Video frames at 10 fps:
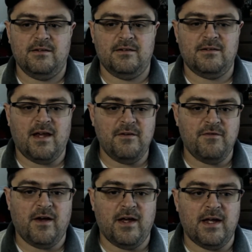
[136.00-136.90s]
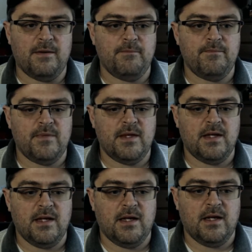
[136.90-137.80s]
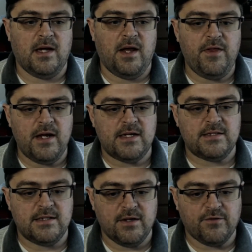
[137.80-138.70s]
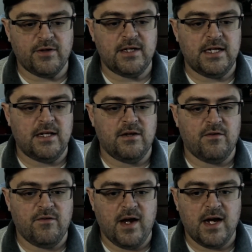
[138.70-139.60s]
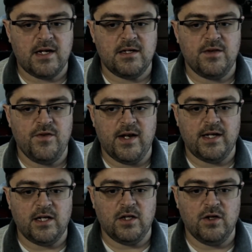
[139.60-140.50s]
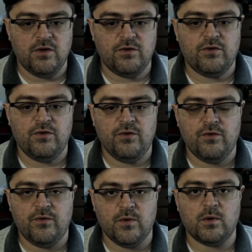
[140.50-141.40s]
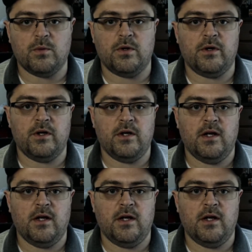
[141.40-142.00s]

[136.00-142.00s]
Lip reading: sci-fi, I think, is different in the fact that it looks forward.